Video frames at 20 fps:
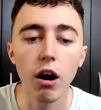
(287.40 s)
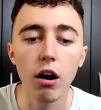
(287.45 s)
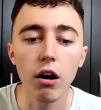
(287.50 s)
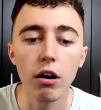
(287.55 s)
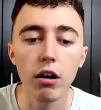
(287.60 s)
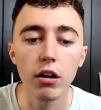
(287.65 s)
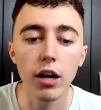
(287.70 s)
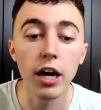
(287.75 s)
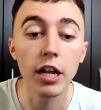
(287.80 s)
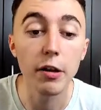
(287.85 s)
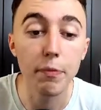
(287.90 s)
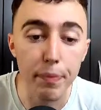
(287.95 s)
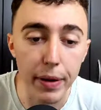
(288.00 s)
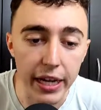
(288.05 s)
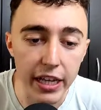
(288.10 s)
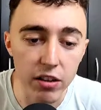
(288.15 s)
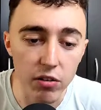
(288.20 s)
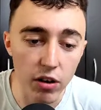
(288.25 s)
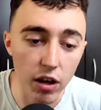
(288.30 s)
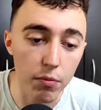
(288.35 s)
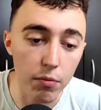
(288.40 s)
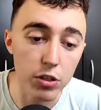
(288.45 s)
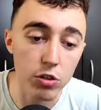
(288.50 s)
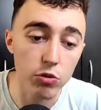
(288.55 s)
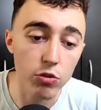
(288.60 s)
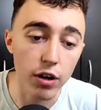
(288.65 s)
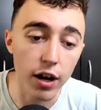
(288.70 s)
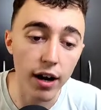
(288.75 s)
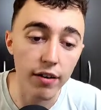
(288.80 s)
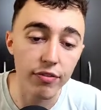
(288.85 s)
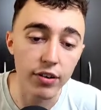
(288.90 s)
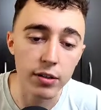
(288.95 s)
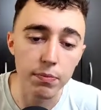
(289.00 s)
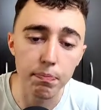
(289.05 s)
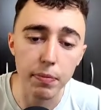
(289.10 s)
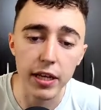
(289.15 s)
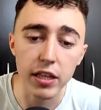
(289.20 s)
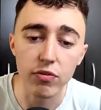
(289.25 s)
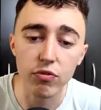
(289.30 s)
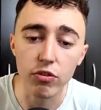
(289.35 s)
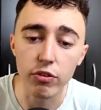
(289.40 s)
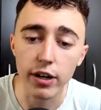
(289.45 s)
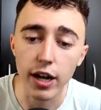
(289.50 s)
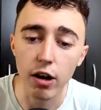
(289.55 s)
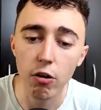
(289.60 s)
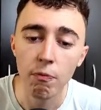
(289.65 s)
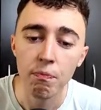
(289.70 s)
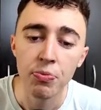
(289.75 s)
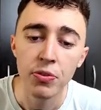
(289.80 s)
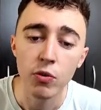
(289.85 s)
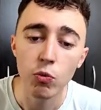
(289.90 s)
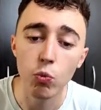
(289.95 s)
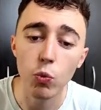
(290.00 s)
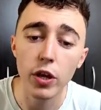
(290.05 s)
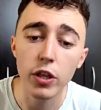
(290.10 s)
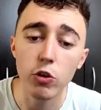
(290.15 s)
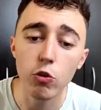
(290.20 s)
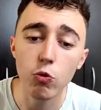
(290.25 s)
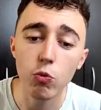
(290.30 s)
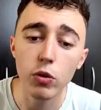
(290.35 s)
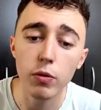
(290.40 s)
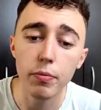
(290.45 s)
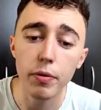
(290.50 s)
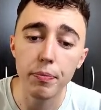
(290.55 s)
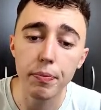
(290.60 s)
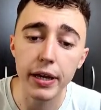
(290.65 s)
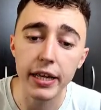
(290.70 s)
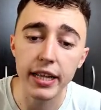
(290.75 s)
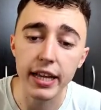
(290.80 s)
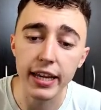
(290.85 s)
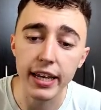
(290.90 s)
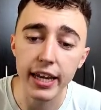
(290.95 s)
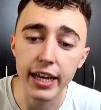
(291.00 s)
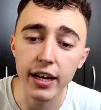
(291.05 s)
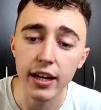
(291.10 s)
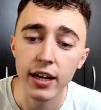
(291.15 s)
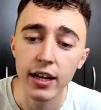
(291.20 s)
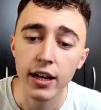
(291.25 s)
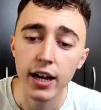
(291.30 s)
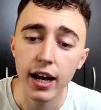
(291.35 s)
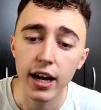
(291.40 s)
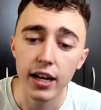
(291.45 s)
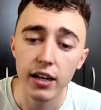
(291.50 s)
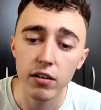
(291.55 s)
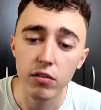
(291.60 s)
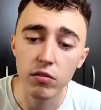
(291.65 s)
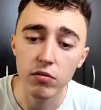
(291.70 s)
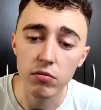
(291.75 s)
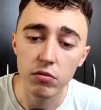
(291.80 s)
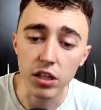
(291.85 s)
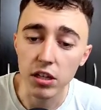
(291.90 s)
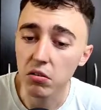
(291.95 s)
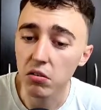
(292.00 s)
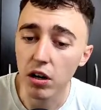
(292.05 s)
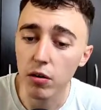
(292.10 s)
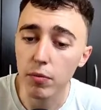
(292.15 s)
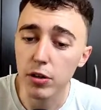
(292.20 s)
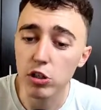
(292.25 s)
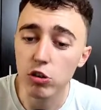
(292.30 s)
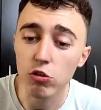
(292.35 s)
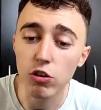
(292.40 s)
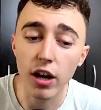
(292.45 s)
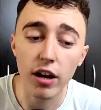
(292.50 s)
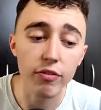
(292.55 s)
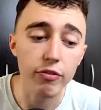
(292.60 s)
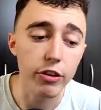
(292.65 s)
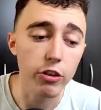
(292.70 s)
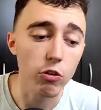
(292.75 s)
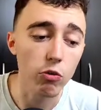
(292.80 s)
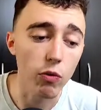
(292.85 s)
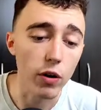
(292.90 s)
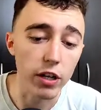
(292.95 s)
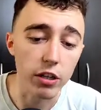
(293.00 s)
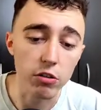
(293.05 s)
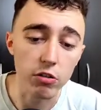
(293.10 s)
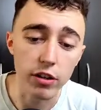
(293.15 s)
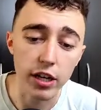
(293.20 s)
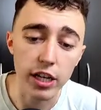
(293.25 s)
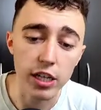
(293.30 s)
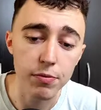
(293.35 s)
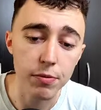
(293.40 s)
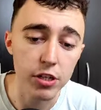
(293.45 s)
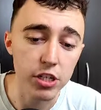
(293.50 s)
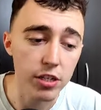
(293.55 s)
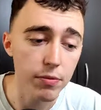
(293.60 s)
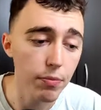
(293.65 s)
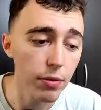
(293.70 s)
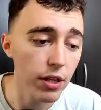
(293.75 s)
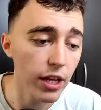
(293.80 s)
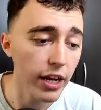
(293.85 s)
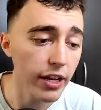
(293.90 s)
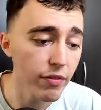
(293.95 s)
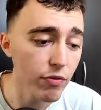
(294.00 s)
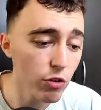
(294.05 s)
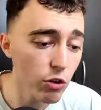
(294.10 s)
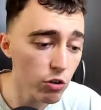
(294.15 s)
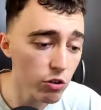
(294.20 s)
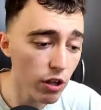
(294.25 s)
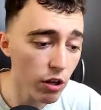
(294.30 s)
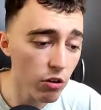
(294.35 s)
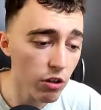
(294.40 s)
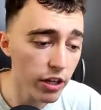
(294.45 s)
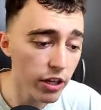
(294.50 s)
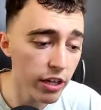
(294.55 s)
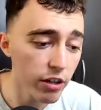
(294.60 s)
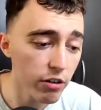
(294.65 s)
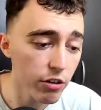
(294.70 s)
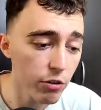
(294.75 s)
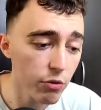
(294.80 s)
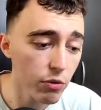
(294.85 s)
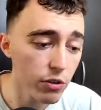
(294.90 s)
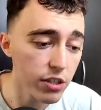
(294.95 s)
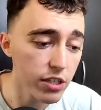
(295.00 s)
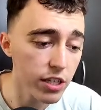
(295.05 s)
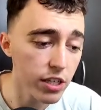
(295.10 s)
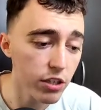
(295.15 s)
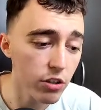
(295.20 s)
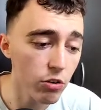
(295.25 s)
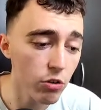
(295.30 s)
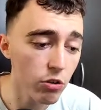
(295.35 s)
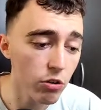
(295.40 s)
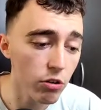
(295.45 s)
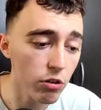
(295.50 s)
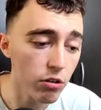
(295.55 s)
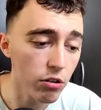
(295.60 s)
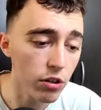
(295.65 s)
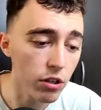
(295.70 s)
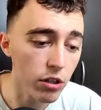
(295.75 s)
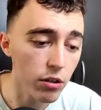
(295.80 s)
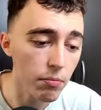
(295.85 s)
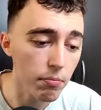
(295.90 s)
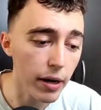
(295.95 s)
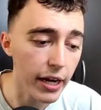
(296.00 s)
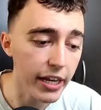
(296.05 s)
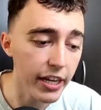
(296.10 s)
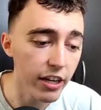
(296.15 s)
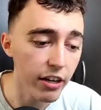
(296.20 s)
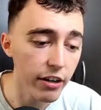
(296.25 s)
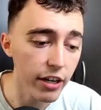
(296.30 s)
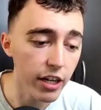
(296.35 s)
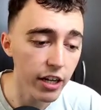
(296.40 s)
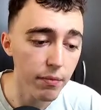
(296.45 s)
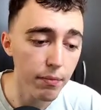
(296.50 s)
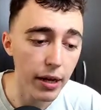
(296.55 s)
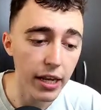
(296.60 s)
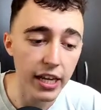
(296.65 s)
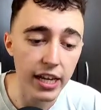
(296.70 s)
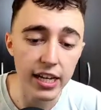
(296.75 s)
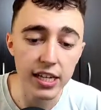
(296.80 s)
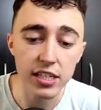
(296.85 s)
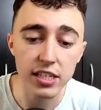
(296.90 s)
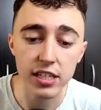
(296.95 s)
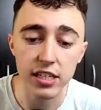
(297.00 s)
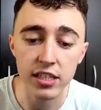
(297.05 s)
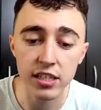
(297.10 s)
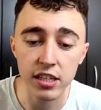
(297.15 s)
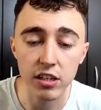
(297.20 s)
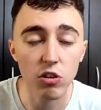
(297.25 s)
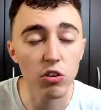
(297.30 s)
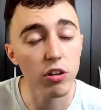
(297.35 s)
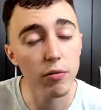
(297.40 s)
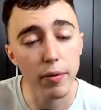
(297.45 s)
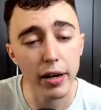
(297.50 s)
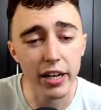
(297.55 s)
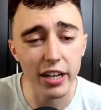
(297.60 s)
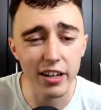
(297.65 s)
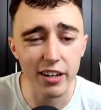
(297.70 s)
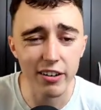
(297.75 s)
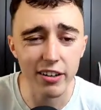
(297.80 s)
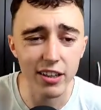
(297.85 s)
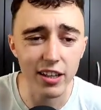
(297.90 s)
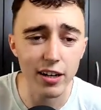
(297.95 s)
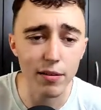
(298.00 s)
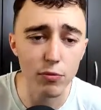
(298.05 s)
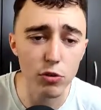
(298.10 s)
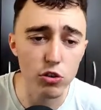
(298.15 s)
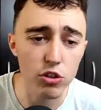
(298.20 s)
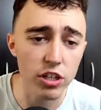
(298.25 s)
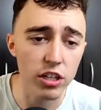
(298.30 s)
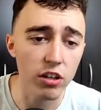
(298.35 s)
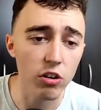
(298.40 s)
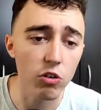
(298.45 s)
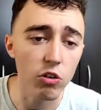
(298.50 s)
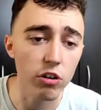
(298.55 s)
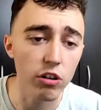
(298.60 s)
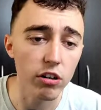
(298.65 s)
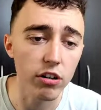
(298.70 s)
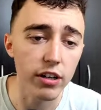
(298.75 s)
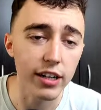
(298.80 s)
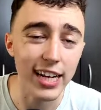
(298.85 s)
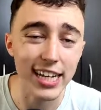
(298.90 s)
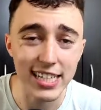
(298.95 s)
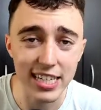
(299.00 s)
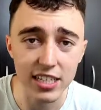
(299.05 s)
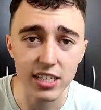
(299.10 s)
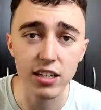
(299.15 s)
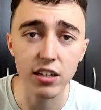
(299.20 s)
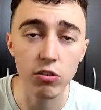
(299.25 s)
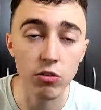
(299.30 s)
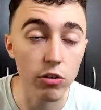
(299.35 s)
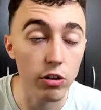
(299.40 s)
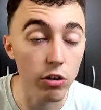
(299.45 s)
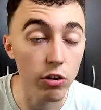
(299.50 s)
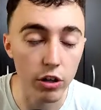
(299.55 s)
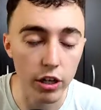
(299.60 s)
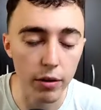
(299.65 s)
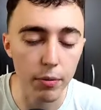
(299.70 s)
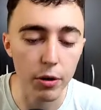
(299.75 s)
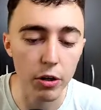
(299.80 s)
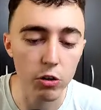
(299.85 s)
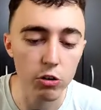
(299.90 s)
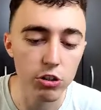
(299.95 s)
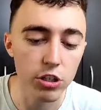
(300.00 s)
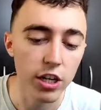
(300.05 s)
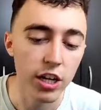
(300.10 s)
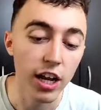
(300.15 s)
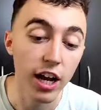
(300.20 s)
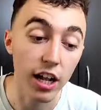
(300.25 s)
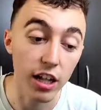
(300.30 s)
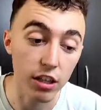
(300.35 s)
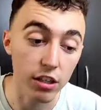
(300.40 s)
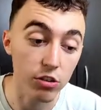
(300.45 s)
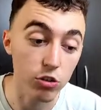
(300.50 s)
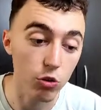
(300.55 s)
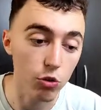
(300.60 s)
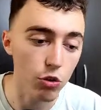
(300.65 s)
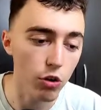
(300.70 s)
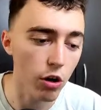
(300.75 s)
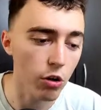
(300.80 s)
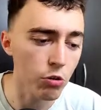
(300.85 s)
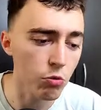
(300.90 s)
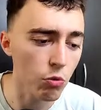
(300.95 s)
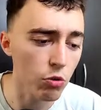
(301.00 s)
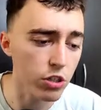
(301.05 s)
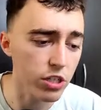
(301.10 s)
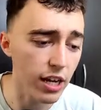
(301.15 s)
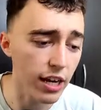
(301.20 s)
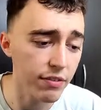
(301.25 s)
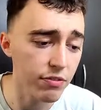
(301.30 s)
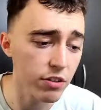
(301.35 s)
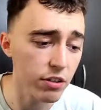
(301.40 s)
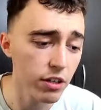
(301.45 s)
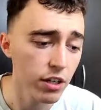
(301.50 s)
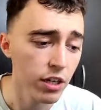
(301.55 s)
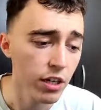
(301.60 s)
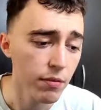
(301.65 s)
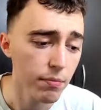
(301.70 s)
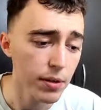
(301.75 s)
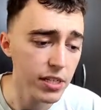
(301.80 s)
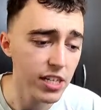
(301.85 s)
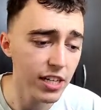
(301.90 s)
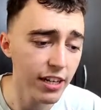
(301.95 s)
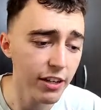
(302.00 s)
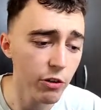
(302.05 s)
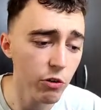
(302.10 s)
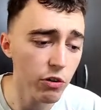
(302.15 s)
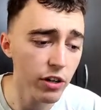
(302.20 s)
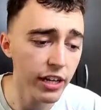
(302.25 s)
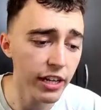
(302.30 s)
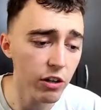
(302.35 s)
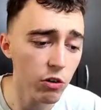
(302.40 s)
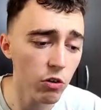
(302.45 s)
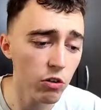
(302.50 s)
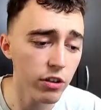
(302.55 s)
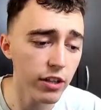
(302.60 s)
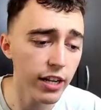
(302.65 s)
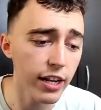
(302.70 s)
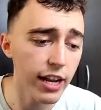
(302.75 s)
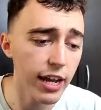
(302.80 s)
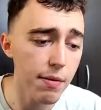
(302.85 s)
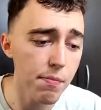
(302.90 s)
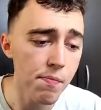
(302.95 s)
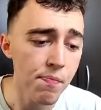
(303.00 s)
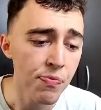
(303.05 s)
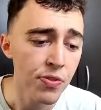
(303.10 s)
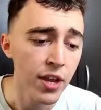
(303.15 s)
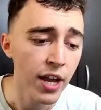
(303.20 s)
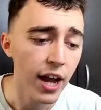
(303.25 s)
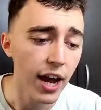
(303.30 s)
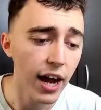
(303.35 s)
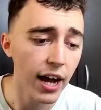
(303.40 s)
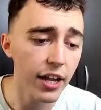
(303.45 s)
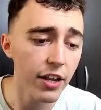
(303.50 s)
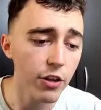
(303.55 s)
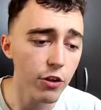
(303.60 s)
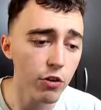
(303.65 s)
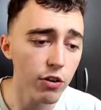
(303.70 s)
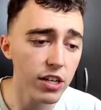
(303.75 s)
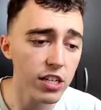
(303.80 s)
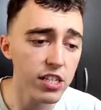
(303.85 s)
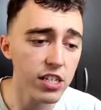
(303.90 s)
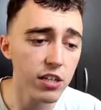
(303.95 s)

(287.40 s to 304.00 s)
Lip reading: are unpaid, how much do you have unpaid for now, when you will be paid again, and yeah, how much do you have in your wallet. Okay, it's very simple. And if you go down here, you will see your mining rig. In my case, is the other mining rig that I'm using on NiceHash, on HiveOS. I'll show you how it works after. Basically, you click on the name and you